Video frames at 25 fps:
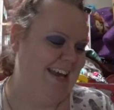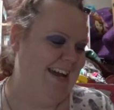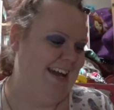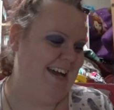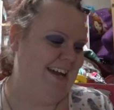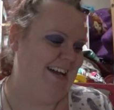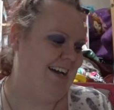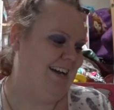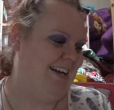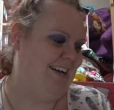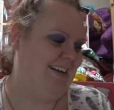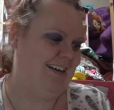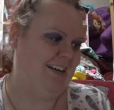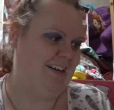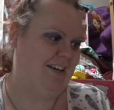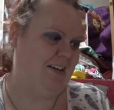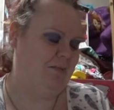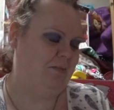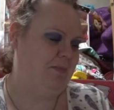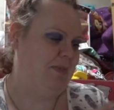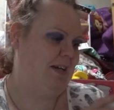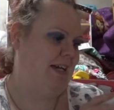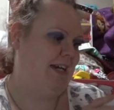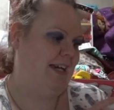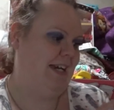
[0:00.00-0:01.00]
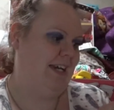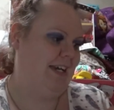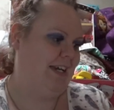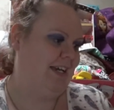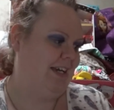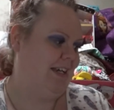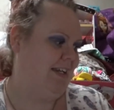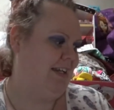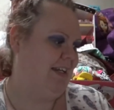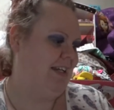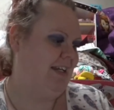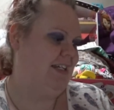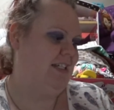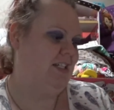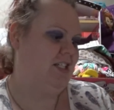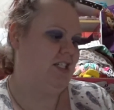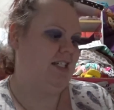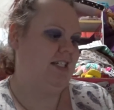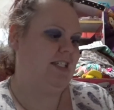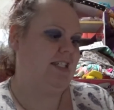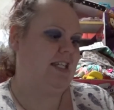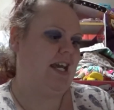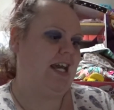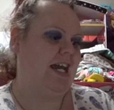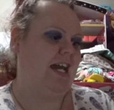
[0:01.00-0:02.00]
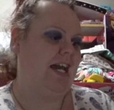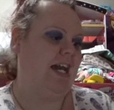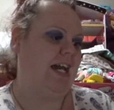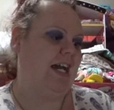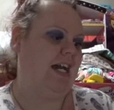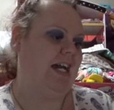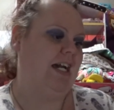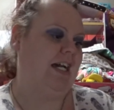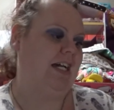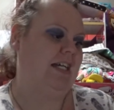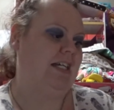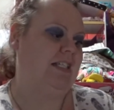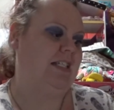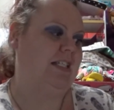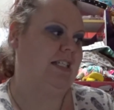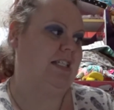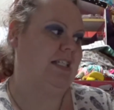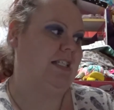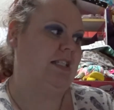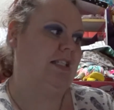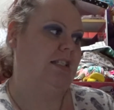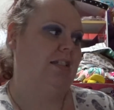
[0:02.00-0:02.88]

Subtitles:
And it just has